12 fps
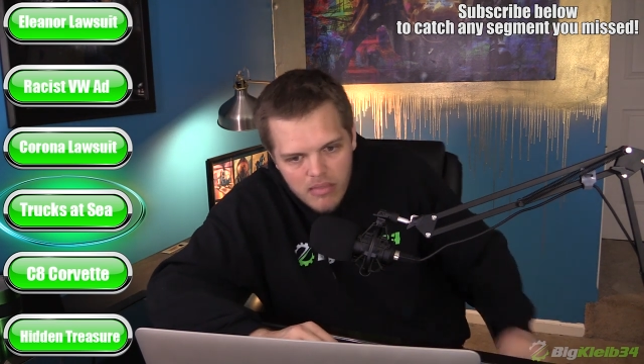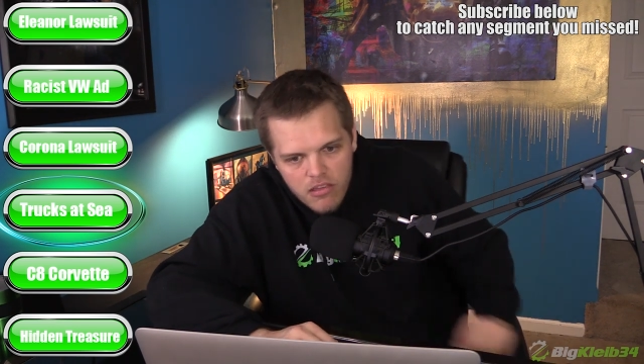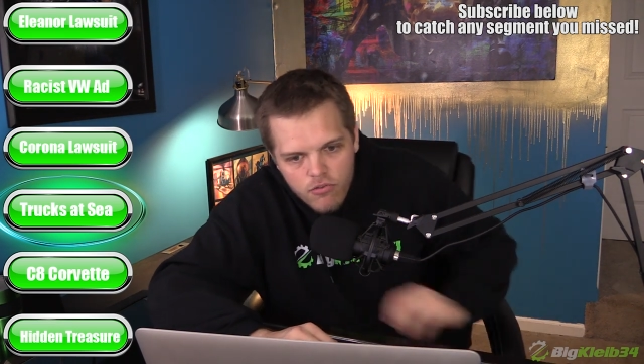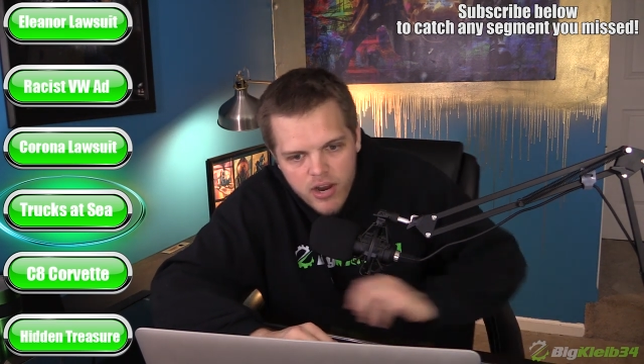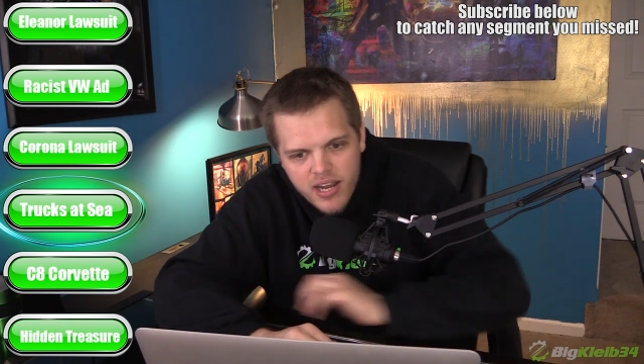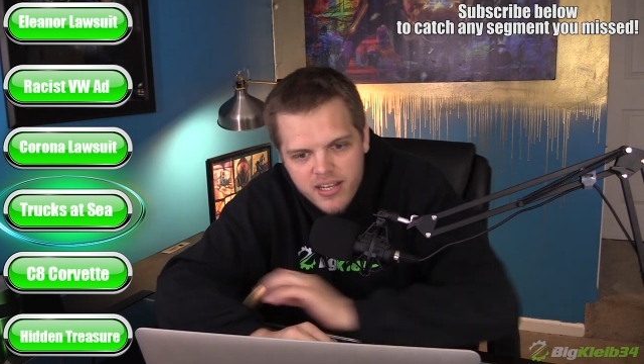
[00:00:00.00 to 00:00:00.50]

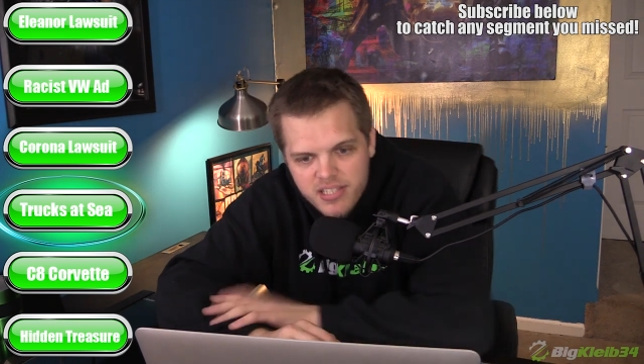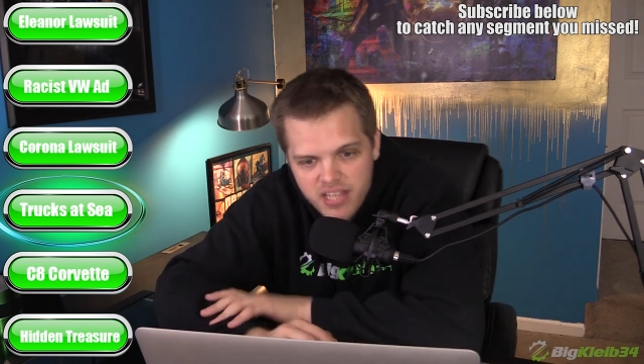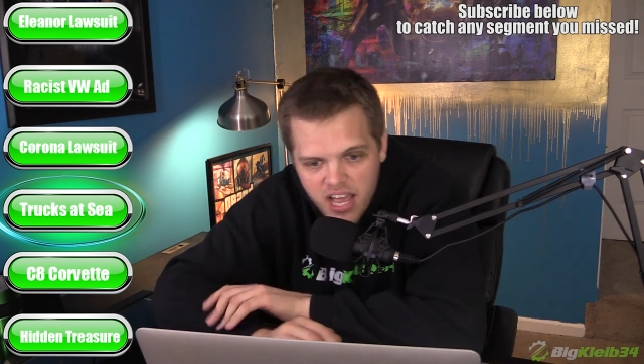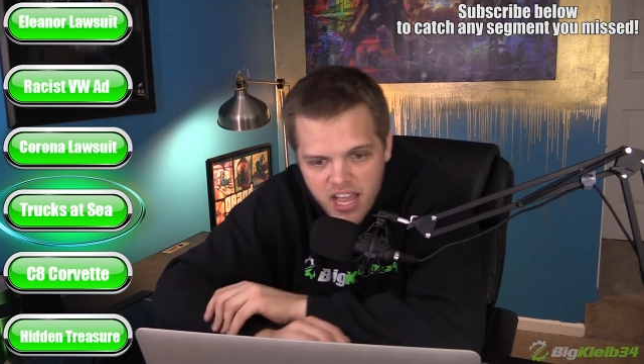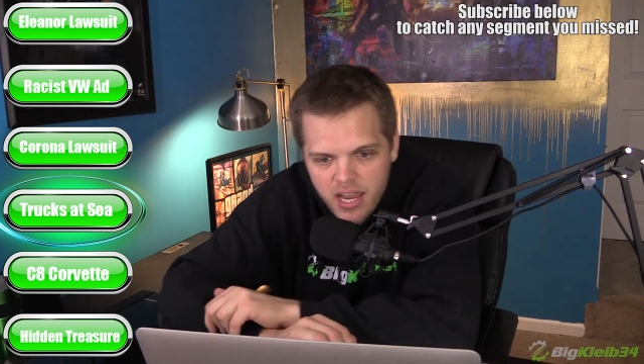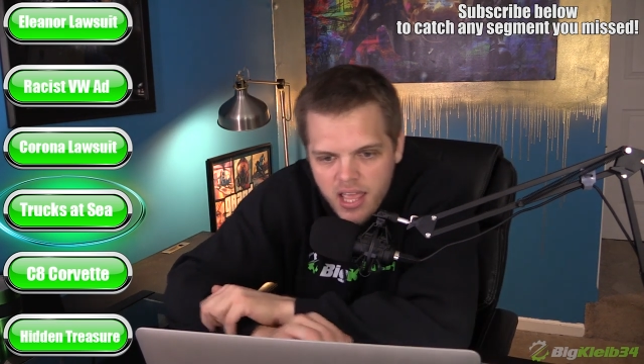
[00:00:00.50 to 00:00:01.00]
rant
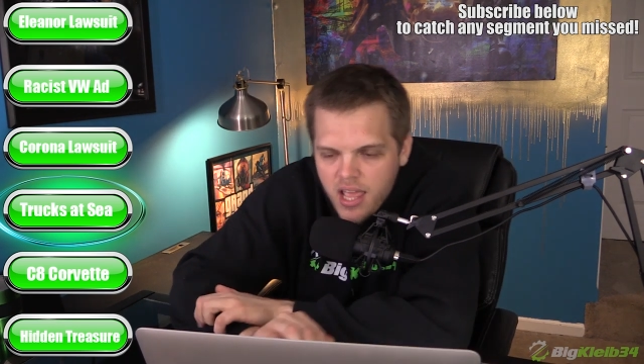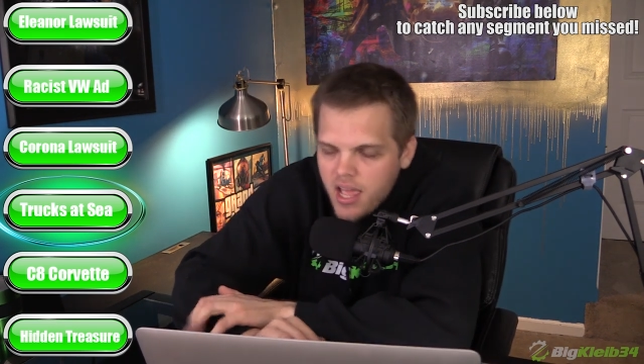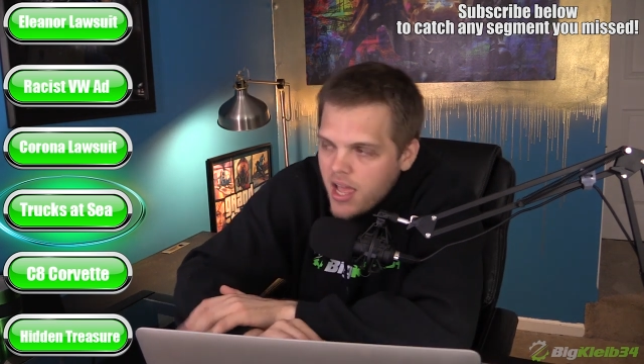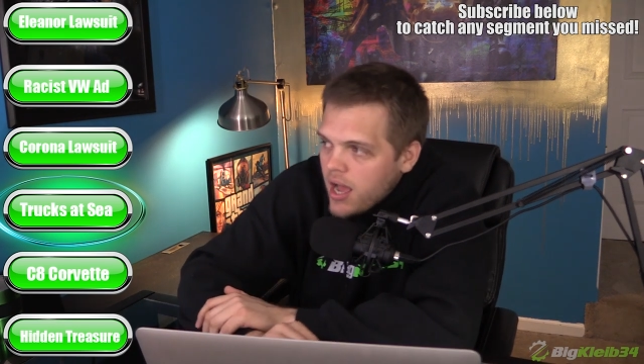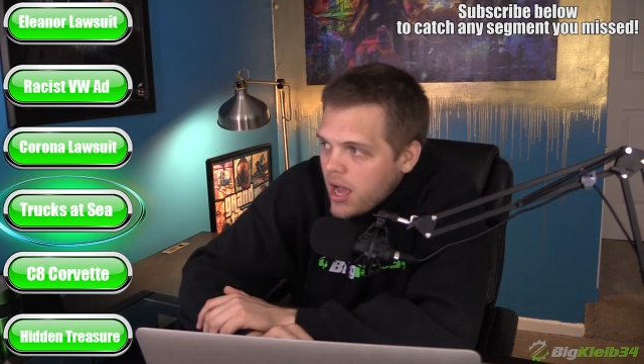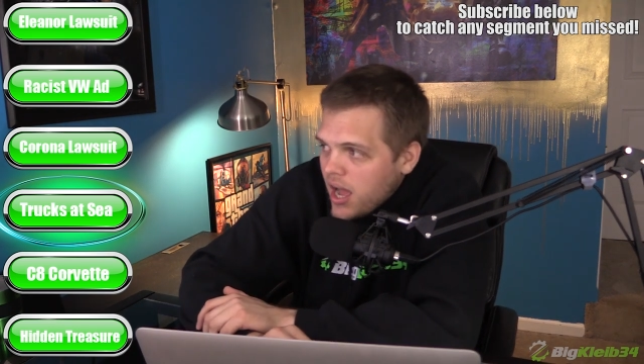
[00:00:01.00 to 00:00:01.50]
aside,
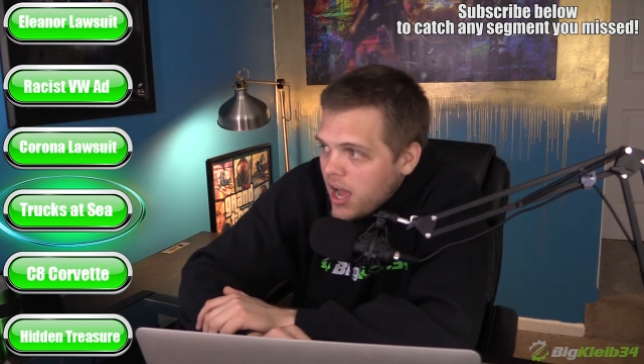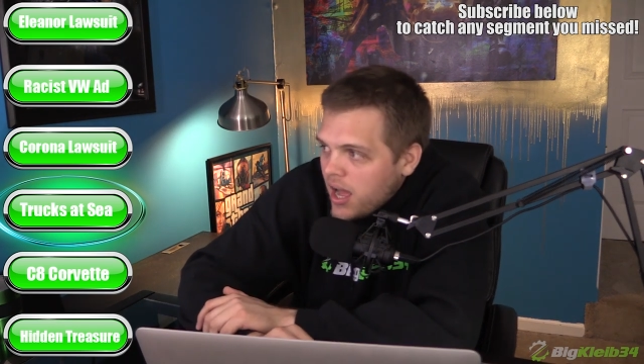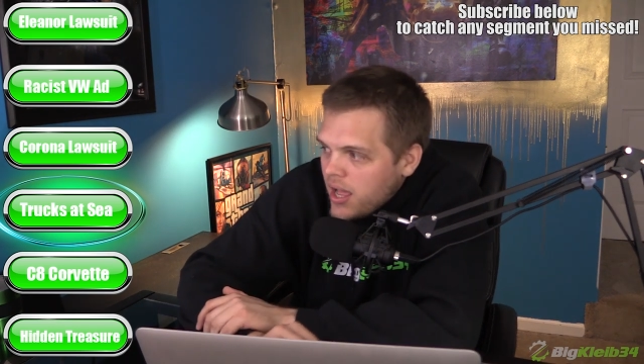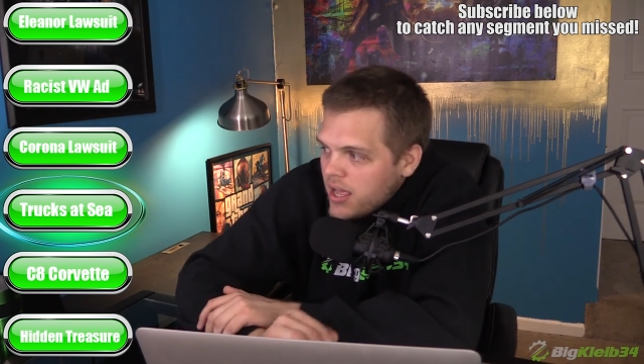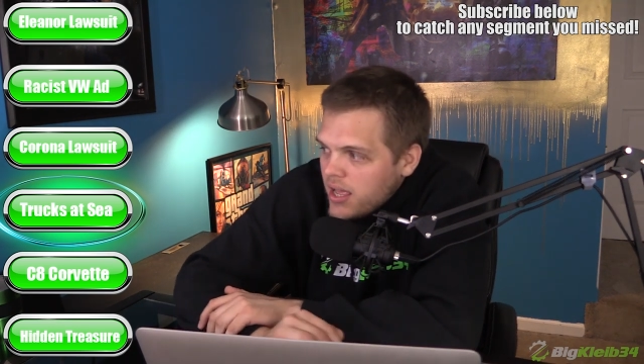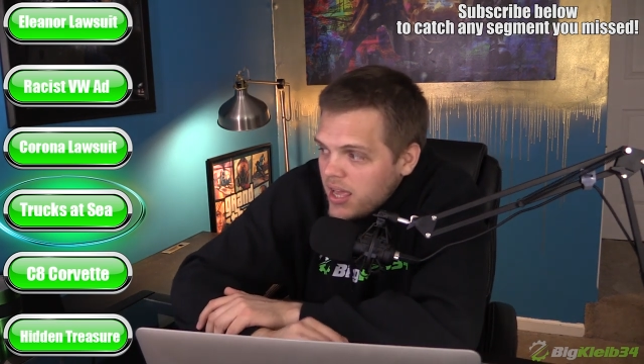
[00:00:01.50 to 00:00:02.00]

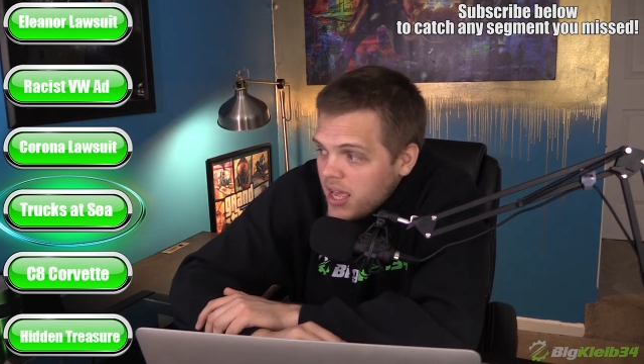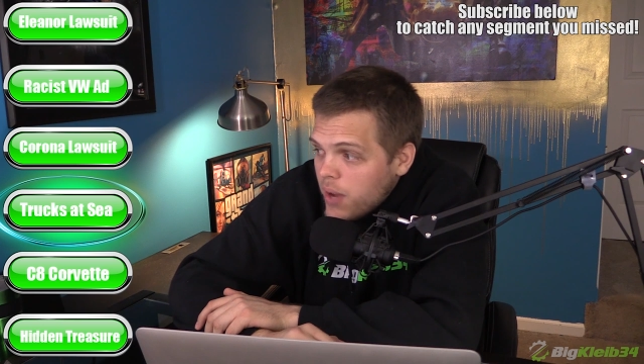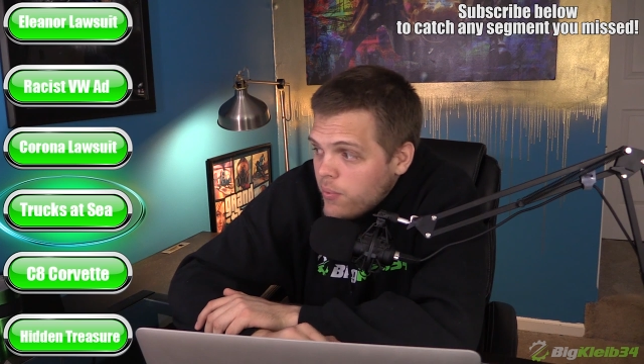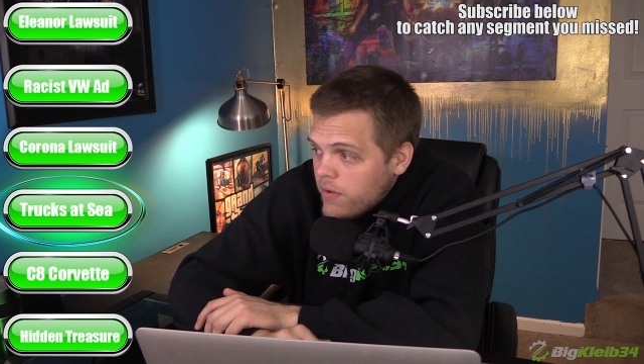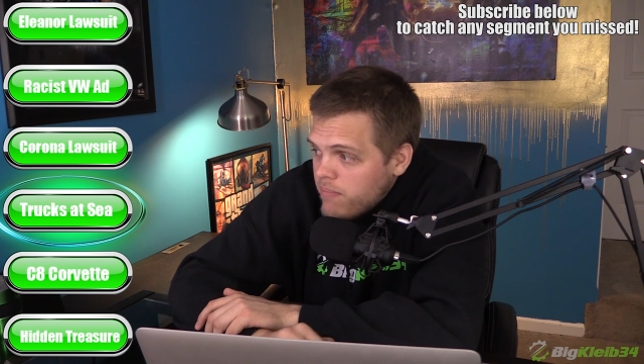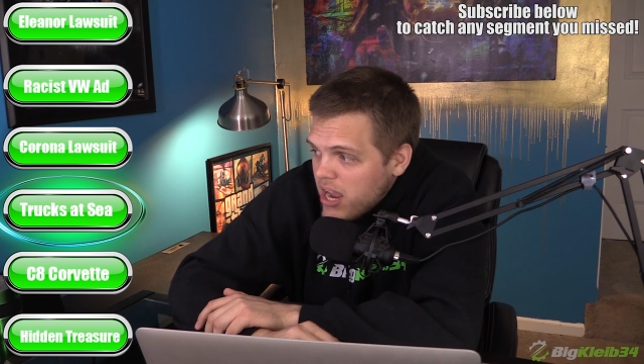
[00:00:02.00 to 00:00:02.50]

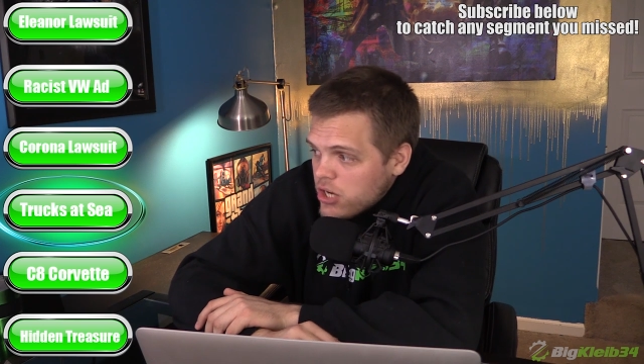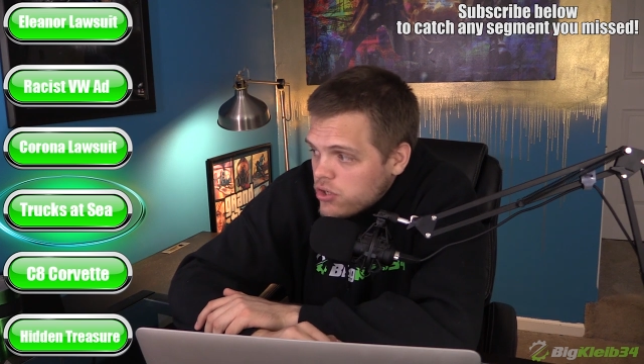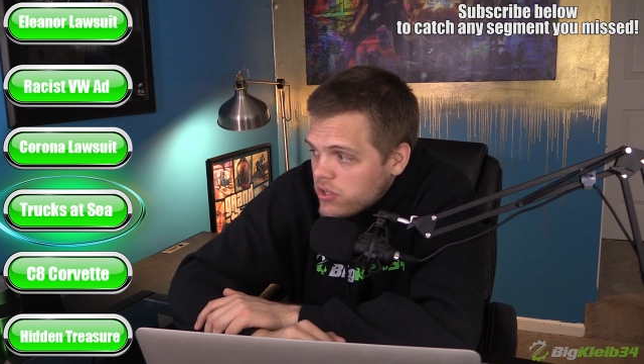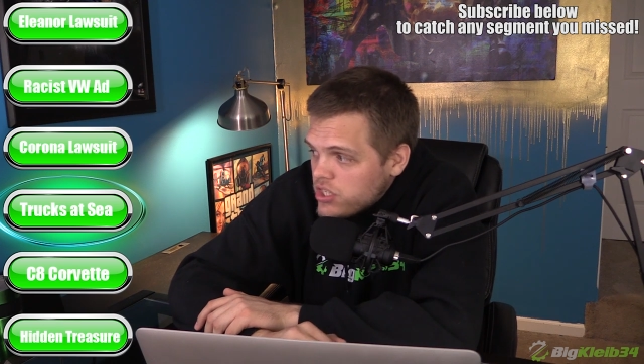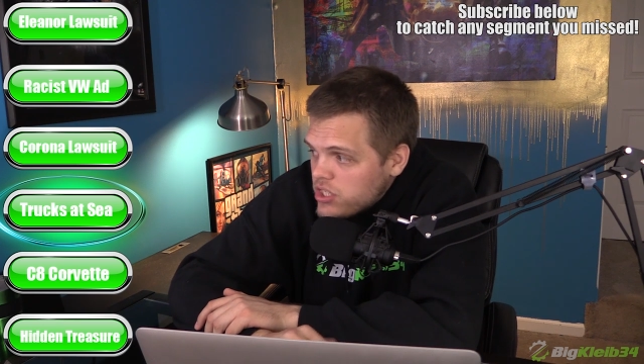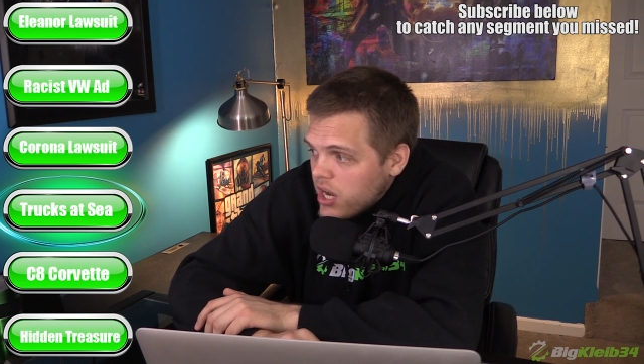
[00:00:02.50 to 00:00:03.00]
it would
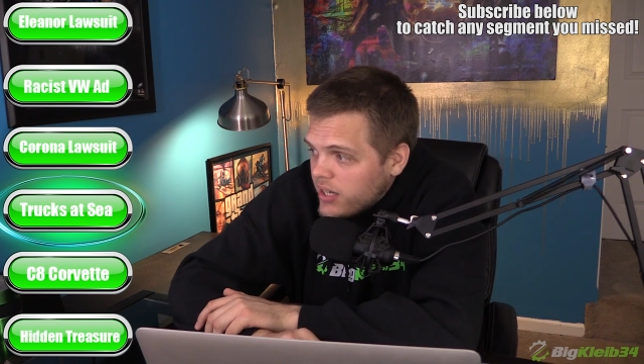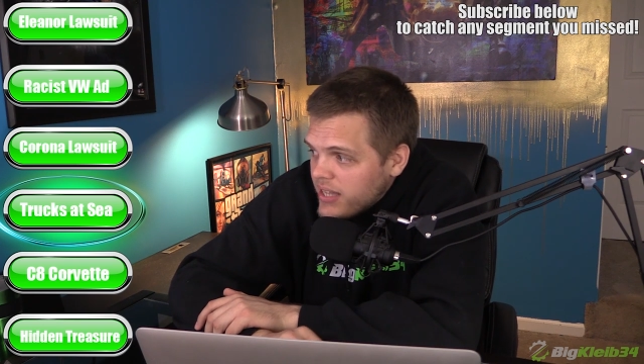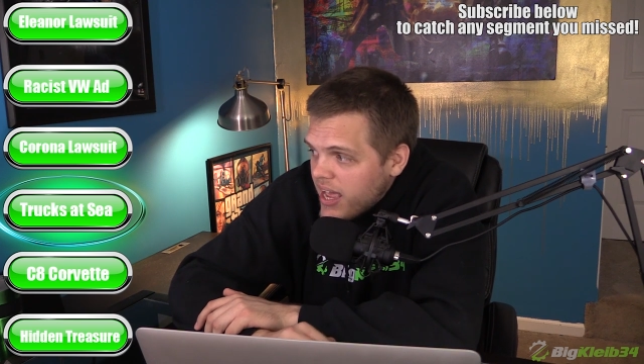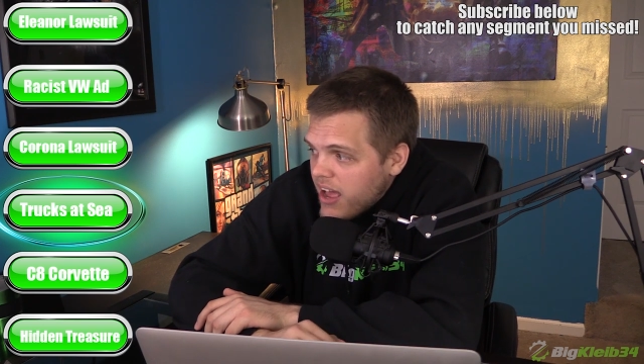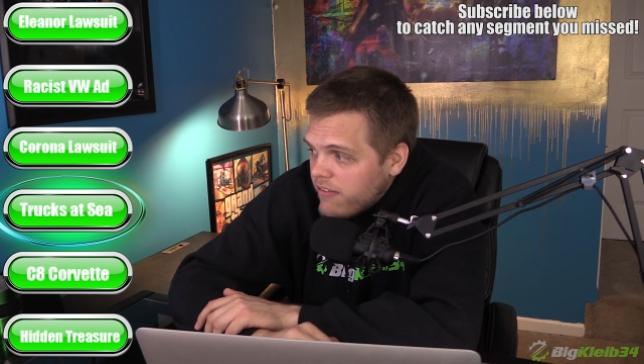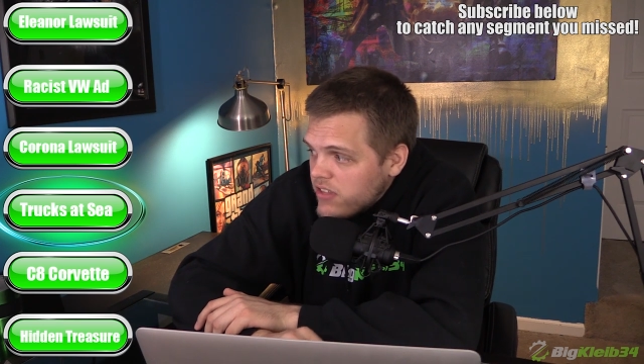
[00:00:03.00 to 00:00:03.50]
majorly suck
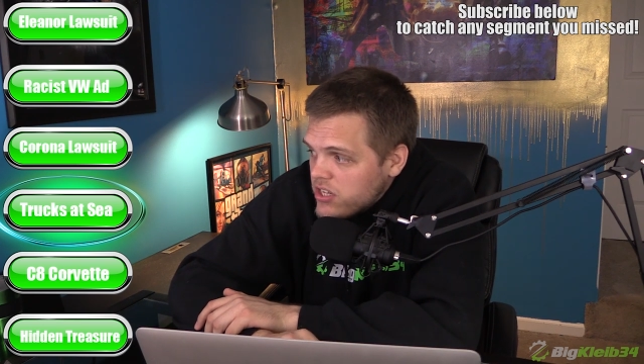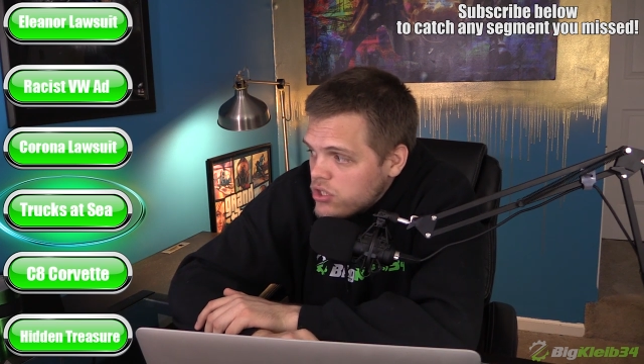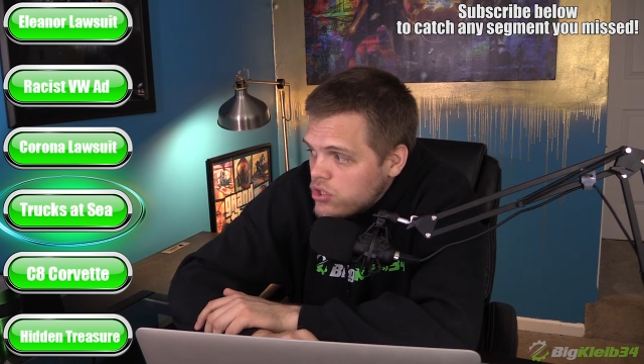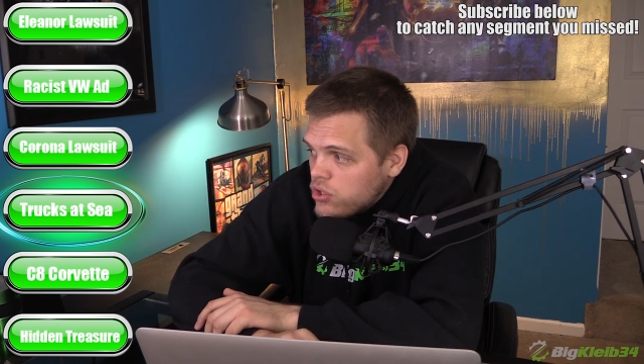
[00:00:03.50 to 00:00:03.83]
to have these